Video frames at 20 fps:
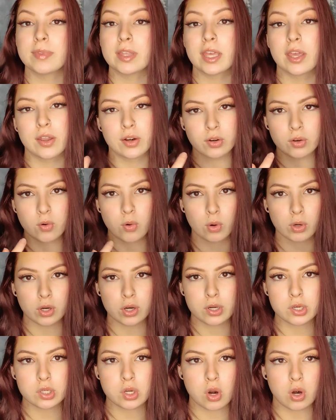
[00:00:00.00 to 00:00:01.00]
the inner
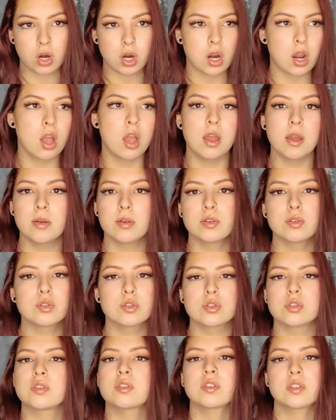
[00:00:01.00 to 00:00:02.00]
corners are
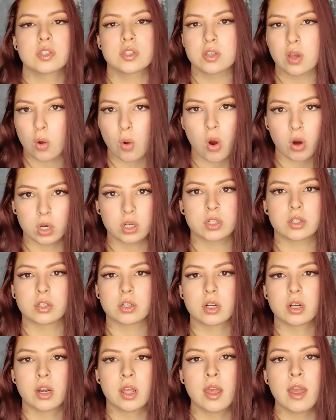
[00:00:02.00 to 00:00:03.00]
so hard to
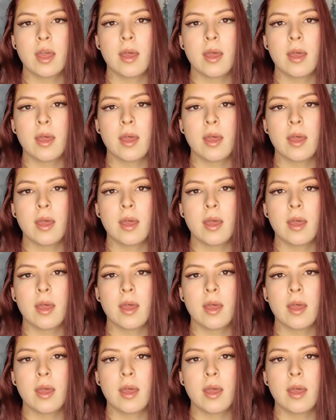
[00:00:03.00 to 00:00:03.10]
learn.